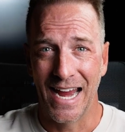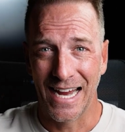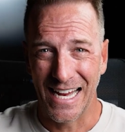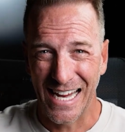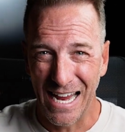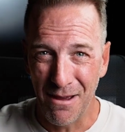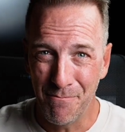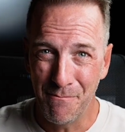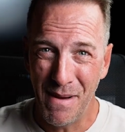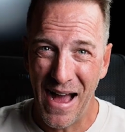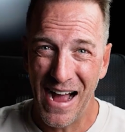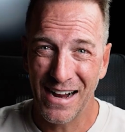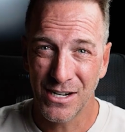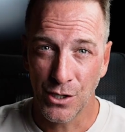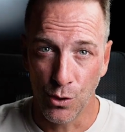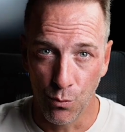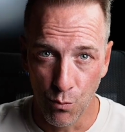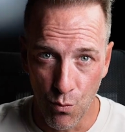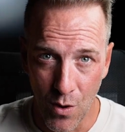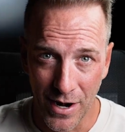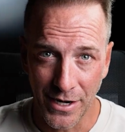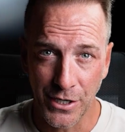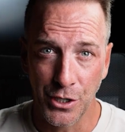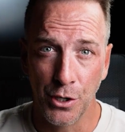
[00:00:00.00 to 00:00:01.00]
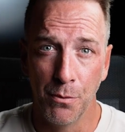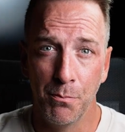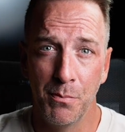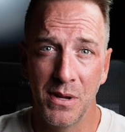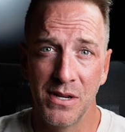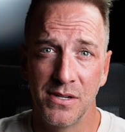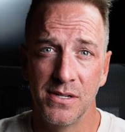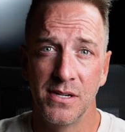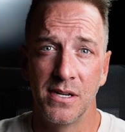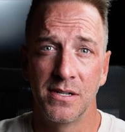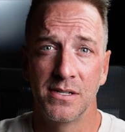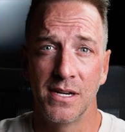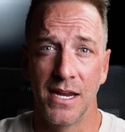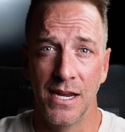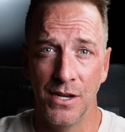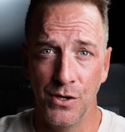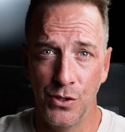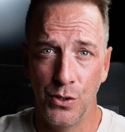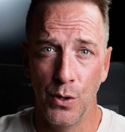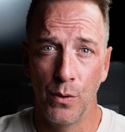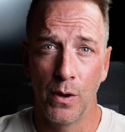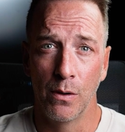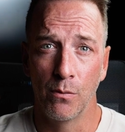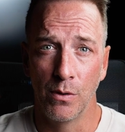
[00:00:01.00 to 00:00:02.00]
and get back to running your business and
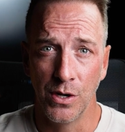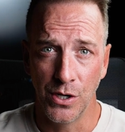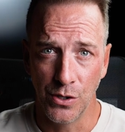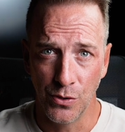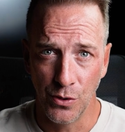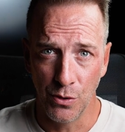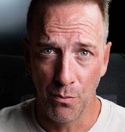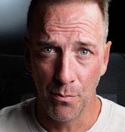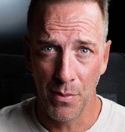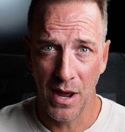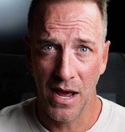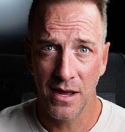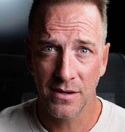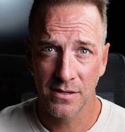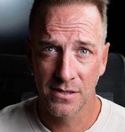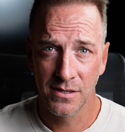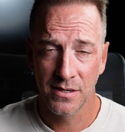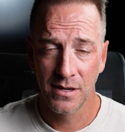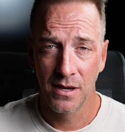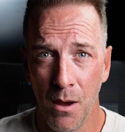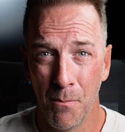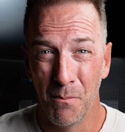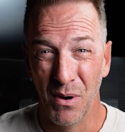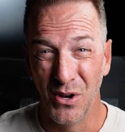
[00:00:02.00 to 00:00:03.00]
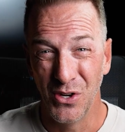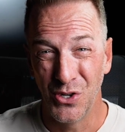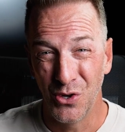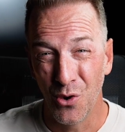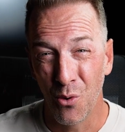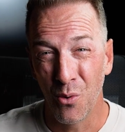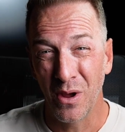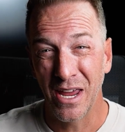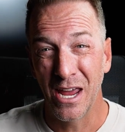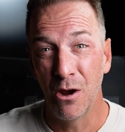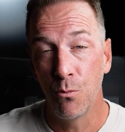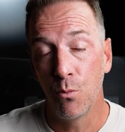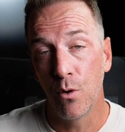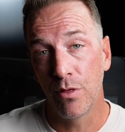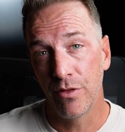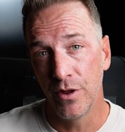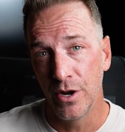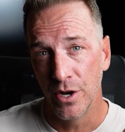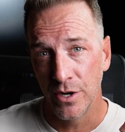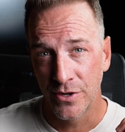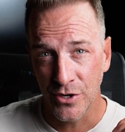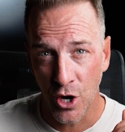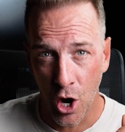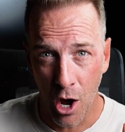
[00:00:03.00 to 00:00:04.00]
doing what you do best. But doing it with
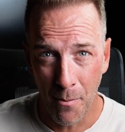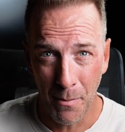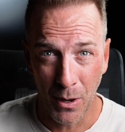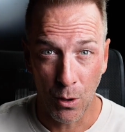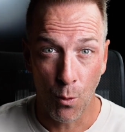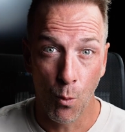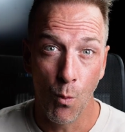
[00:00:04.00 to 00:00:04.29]
an atomic